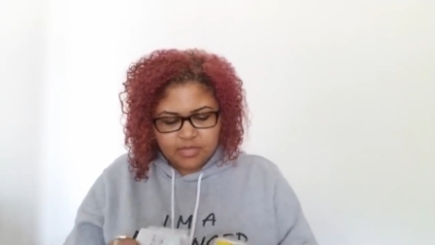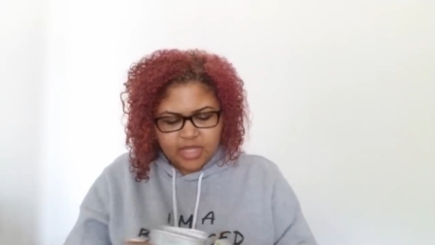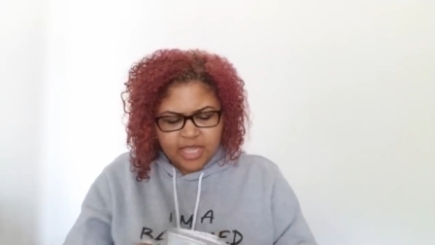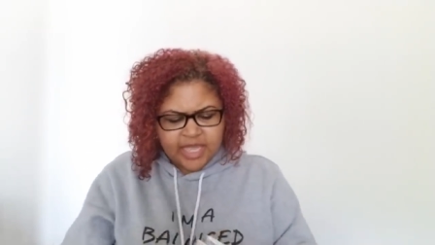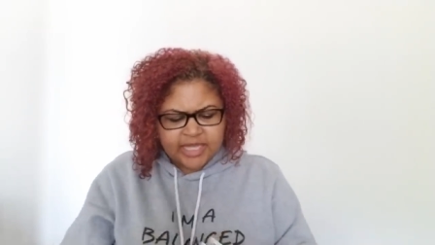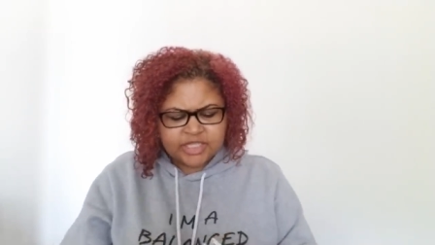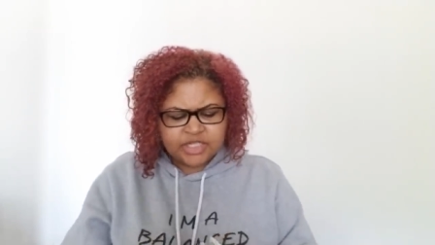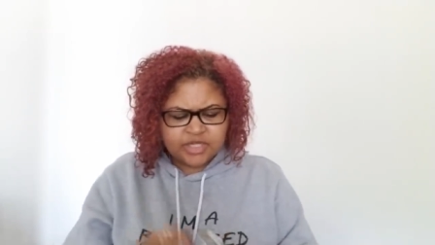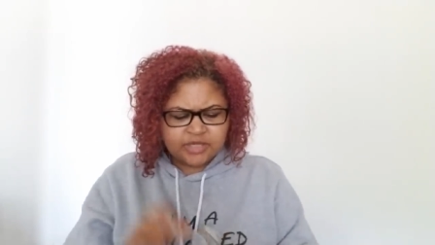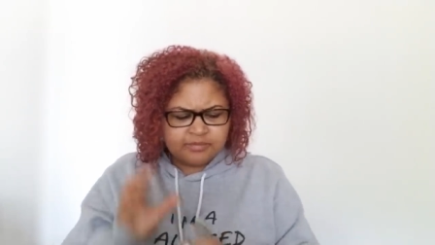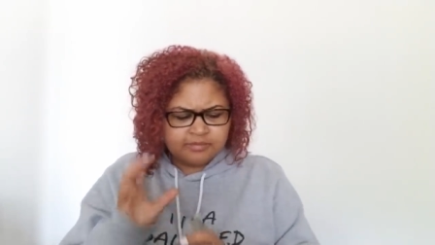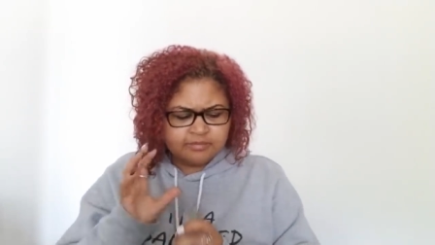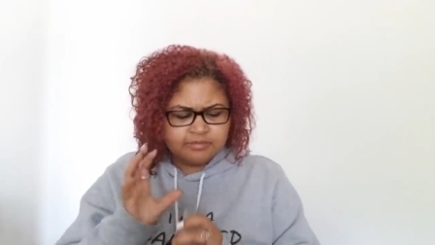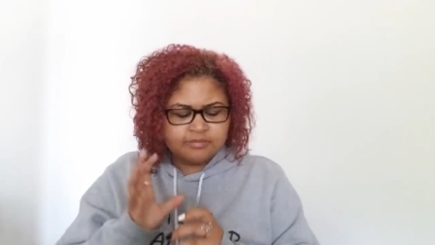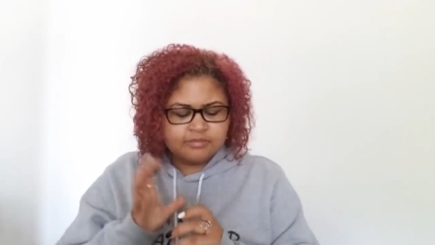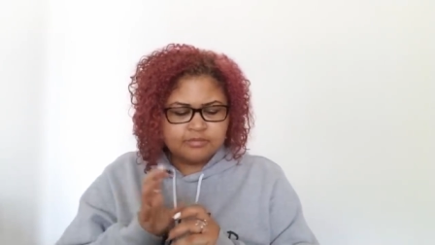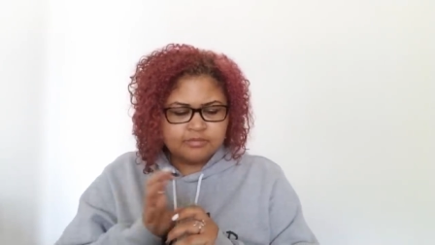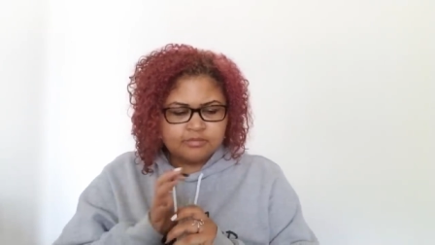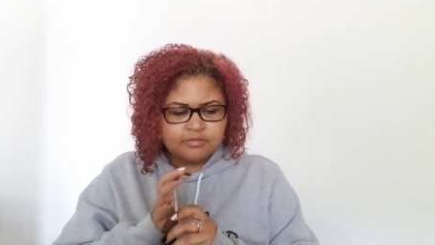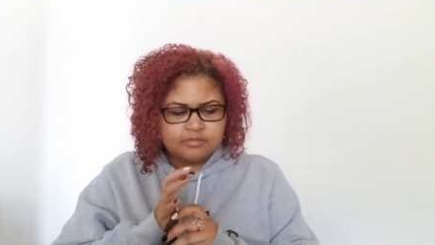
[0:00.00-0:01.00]
Actually,
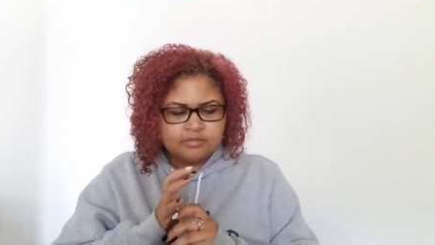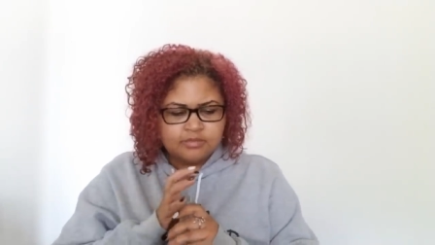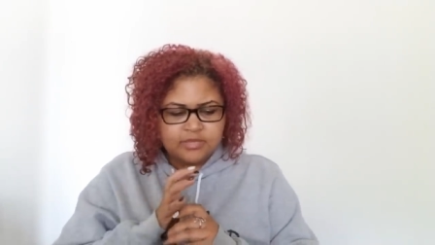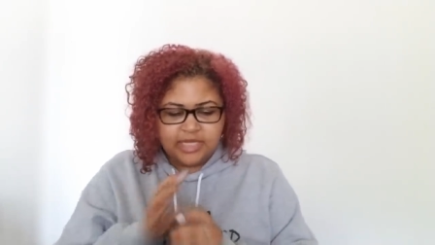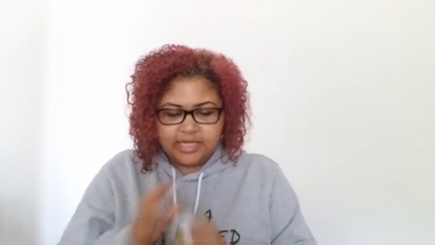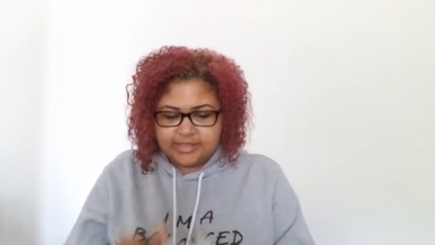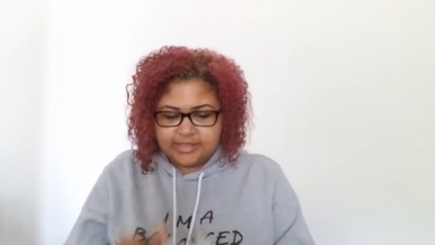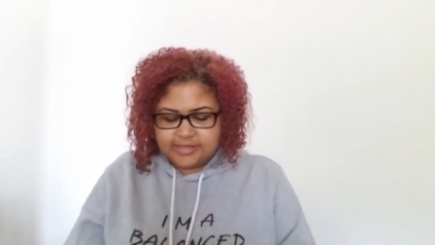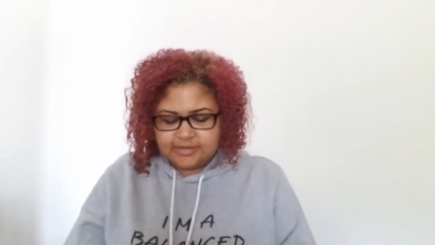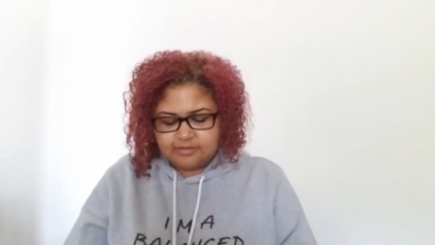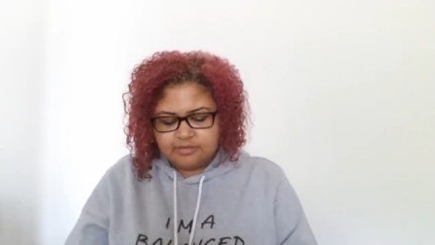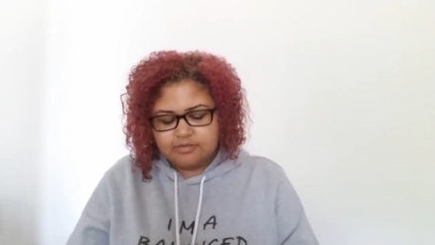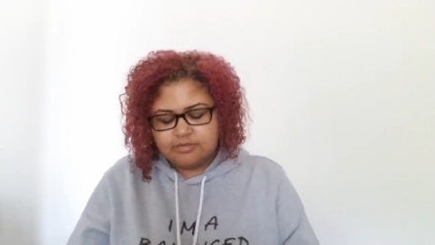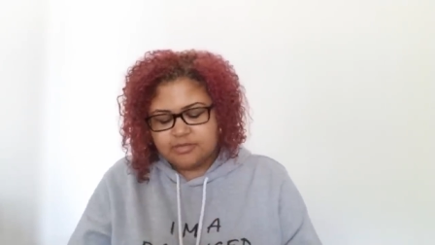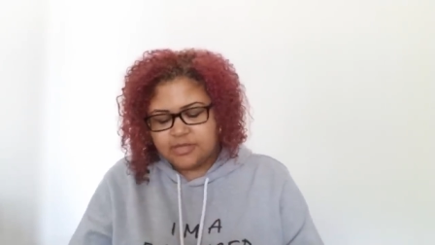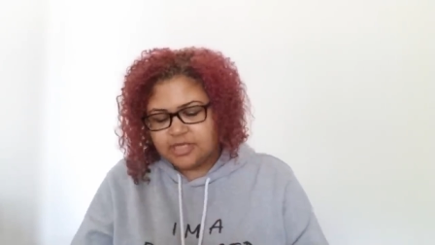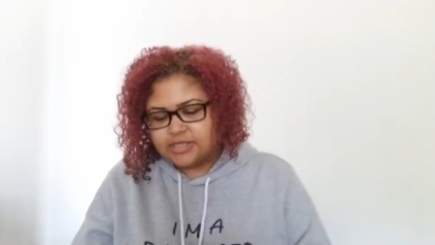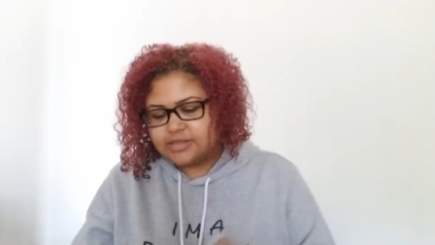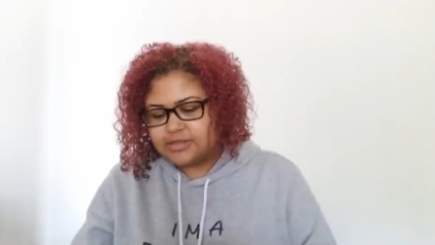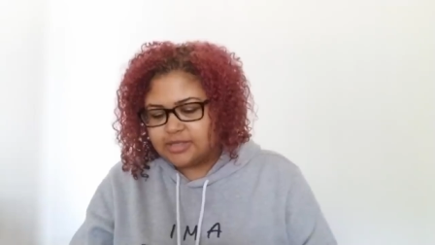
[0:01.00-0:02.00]
yes,
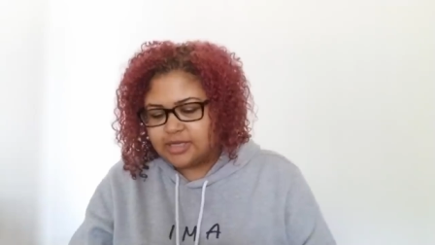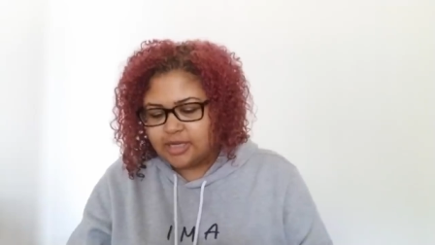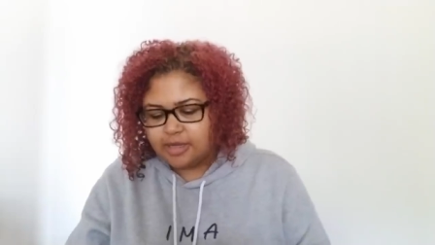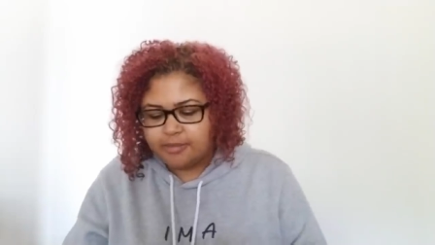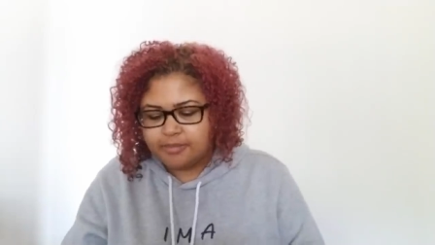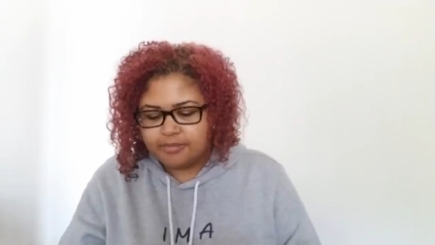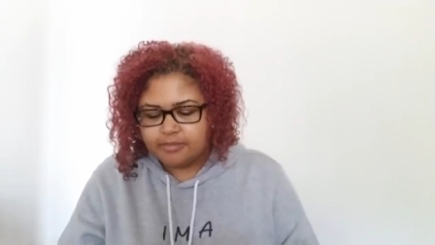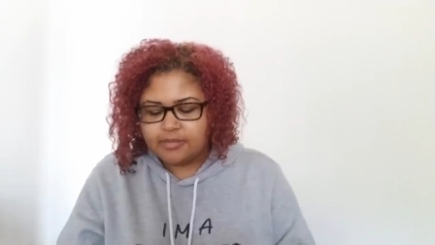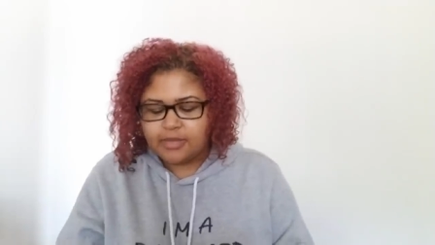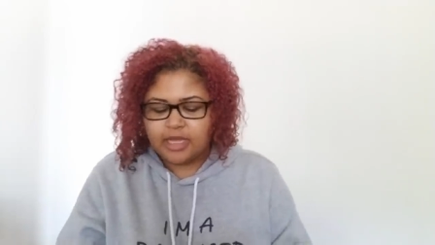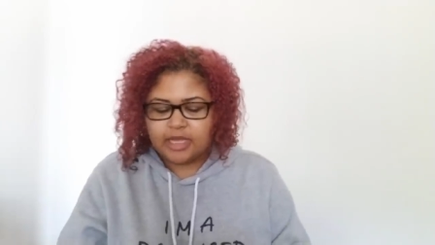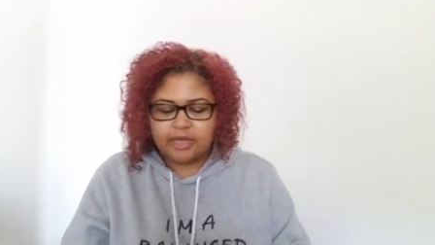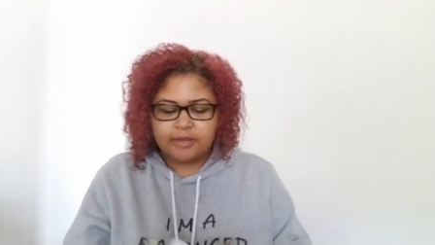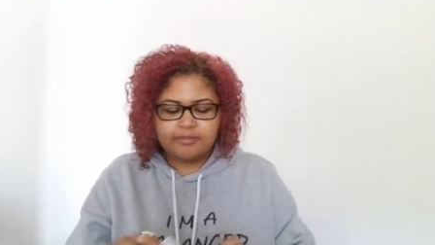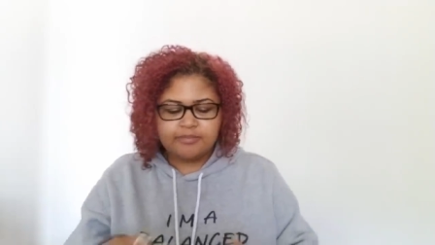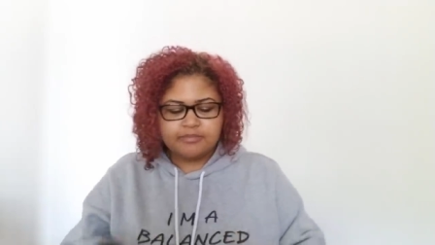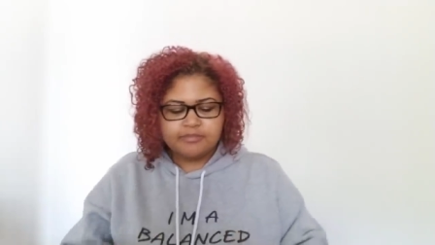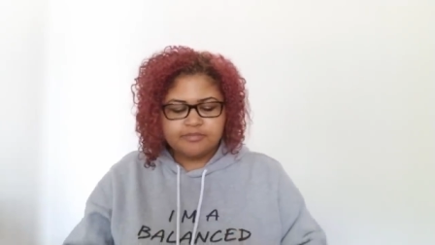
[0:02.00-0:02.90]
yes, I am, I am.